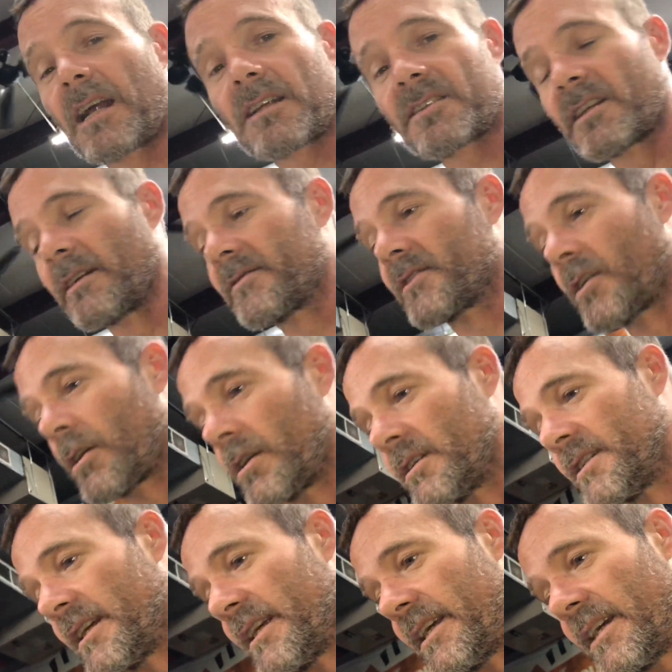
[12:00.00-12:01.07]
of stuff started
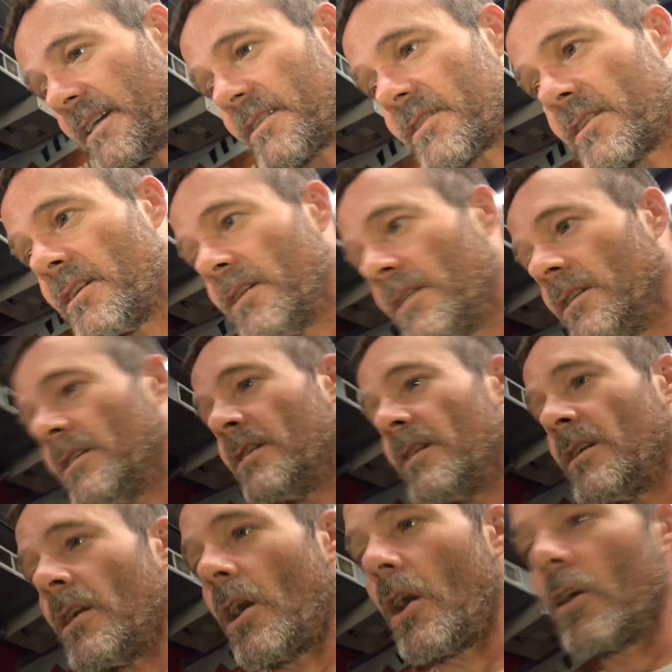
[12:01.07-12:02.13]
to get
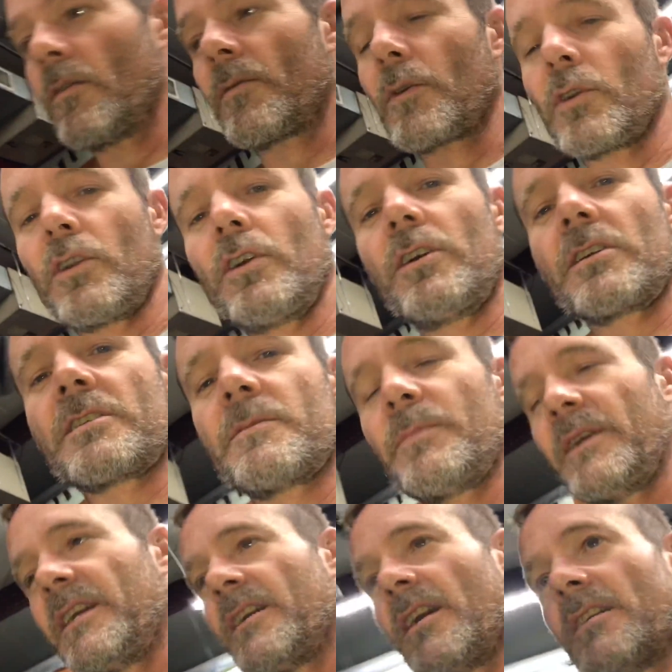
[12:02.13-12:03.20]
overlooked
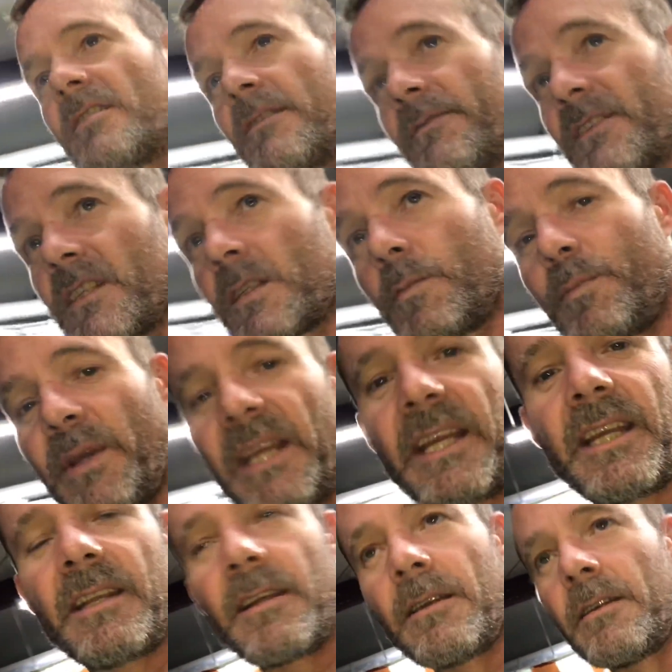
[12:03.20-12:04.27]
because of
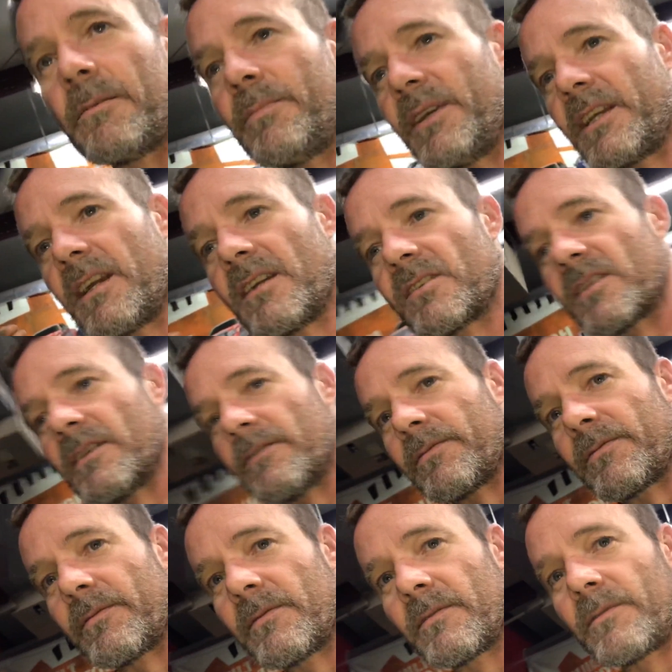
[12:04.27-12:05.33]
speed, because of
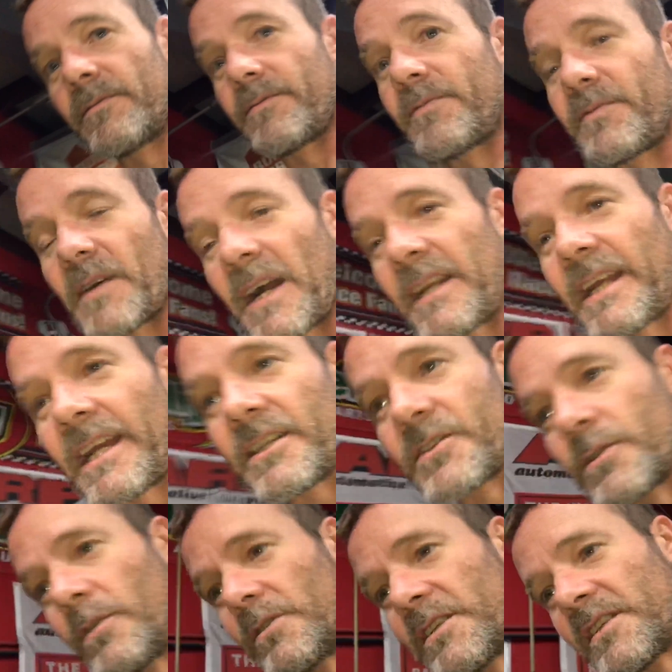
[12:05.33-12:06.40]

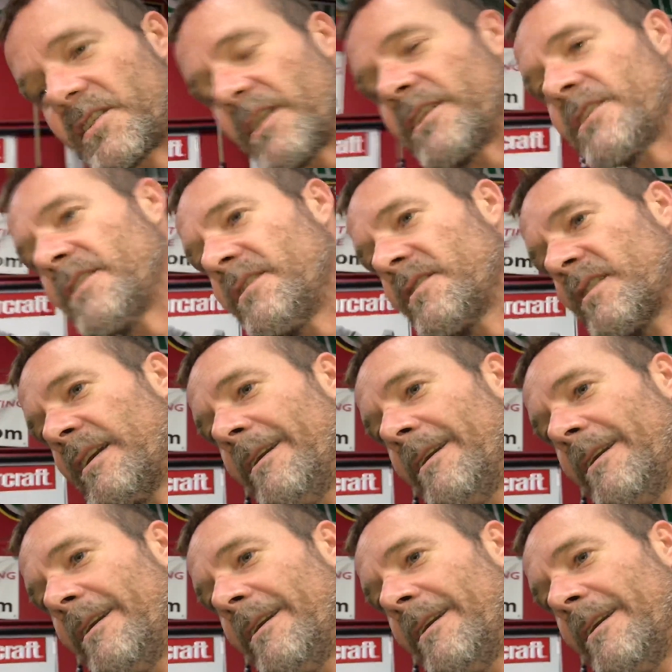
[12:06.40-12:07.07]
financial decisions.